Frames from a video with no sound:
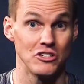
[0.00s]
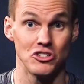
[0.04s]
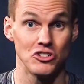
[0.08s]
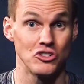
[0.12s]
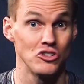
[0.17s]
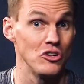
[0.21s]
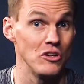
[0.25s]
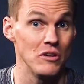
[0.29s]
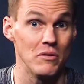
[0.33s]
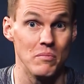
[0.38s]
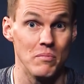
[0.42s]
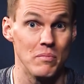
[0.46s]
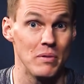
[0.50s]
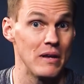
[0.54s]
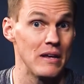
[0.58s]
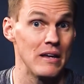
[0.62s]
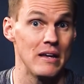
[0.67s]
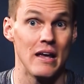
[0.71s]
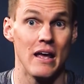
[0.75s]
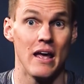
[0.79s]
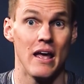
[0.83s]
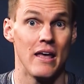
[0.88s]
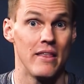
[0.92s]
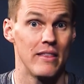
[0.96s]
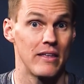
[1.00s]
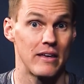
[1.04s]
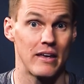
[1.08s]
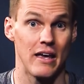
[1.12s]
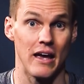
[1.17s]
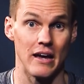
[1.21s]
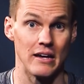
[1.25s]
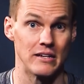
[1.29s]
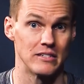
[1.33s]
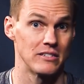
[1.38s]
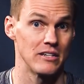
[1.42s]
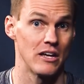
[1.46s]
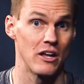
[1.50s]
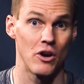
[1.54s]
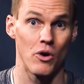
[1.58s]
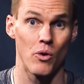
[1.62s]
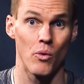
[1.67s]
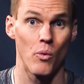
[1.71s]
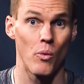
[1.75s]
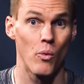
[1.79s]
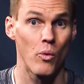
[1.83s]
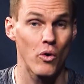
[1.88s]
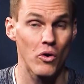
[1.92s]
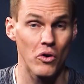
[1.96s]
shouldn't be the case. In a
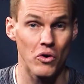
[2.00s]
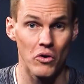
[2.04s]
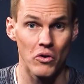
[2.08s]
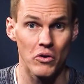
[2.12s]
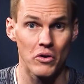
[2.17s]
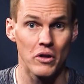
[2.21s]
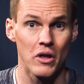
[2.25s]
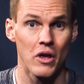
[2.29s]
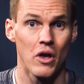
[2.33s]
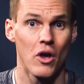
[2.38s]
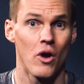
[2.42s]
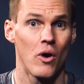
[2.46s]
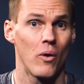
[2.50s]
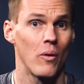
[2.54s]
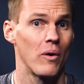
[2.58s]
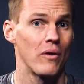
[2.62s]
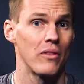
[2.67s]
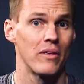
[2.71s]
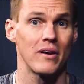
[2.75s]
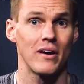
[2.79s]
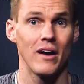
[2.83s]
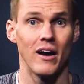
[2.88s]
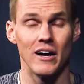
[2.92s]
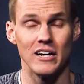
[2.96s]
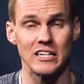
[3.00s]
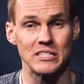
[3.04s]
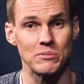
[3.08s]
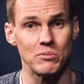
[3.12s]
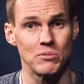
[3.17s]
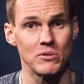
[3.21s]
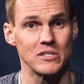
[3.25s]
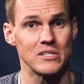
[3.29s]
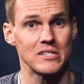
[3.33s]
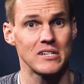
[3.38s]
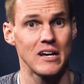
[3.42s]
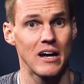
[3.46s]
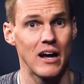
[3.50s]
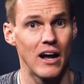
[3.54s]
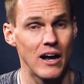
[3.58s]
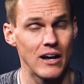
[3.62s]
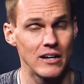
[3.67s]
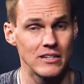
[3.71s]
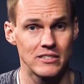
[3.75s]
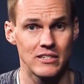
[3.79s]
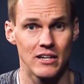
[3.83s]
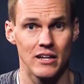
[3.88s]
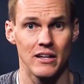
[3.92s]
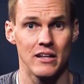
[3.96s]
world where the gospel is
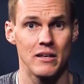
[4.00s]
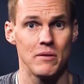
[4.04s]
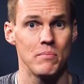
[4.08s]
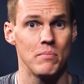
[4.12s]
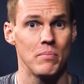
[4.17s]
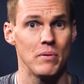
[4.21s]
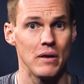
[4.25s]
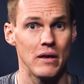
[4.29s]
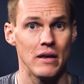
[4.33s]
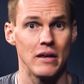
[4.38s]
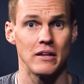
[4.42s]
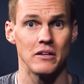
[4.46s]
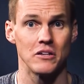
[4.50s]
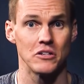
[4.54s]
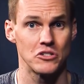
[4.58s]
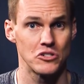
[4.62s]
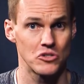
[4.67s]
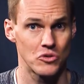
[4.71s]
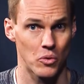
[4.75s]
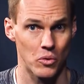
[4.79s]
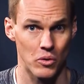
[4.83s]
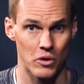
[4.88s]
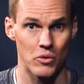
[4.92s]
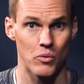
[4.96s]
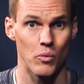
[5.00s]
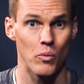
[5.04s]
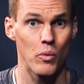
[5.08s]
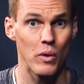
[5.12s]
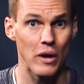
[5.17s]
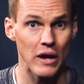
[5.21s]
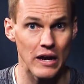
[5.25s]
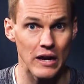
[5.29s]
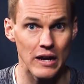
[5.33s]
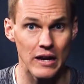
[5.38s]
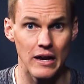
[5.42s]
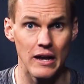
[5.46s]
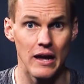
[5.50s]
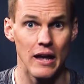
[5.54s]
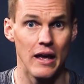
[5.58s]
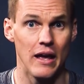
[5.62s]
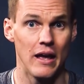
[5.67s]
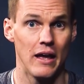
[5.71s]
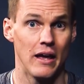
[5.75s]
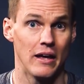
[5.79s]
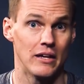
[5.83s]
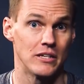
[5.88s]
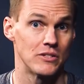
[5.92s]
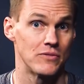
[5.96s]
constantly being distorted, we
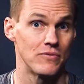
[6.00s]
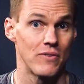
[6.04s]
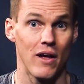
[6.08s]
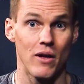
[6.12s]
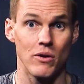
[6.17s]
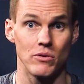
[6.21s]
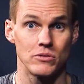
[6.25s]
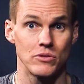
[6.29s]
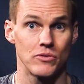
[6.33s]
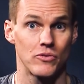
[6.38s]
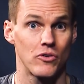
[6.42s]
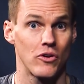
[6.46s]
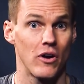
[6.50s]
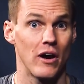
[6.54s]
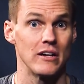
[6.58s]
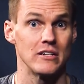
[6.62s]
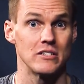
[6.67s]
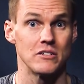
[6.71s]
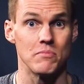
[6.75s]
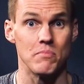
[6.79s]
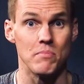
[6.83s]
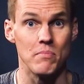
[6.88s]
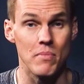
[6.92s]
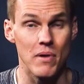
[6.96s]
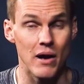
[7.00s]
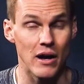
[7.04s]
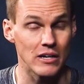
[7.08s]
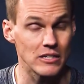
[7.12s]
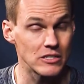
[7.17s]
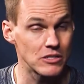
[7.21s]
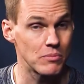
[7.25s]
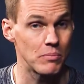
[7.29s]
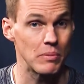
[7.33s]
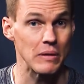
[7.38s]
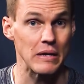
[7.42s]
as followers of Christ must